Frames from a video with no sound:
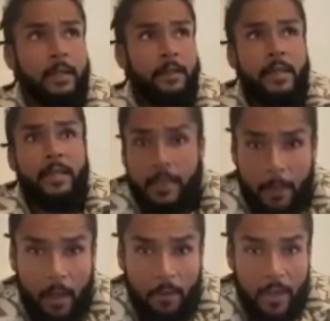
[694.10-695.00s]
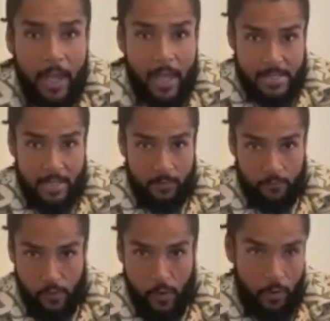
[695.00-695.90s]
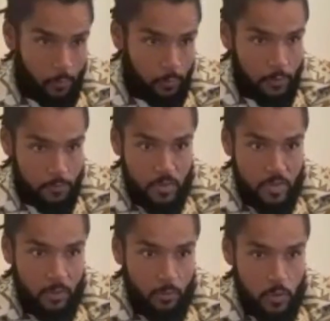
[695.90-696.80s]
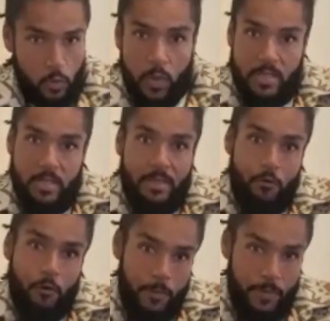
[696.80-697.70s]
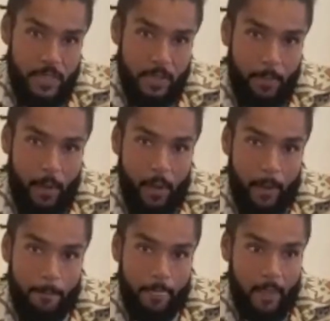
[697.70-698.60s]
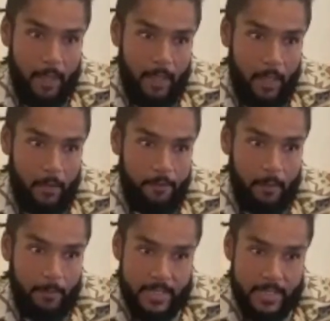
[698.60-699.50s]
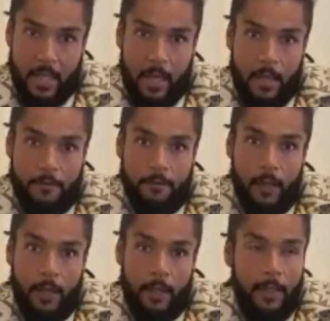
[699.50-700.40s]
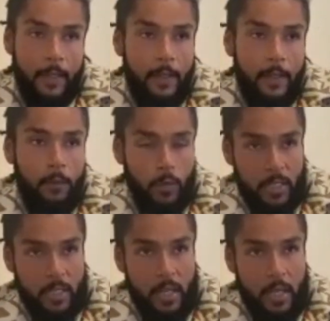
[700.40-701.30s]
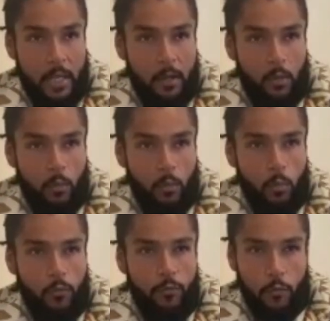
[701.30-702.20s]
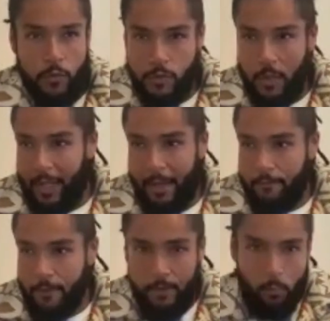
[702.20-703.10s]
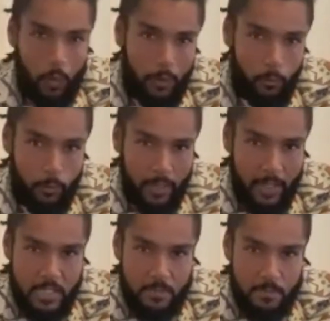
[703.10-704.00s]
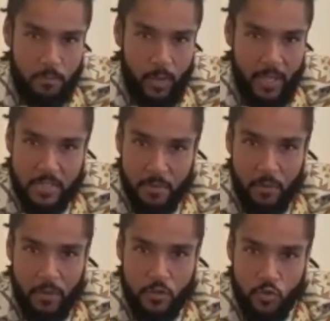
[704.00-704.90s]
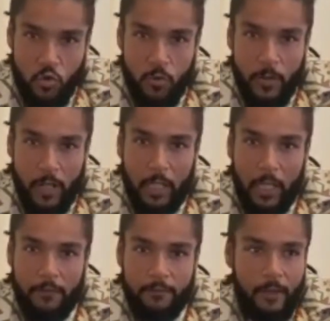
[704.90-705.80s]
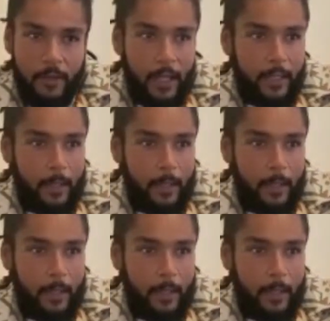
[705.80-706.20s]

thinking about it as I grown older, music was always a therapeutic part in our family's life. Like, we, like everyone, we experience trauma in our life, and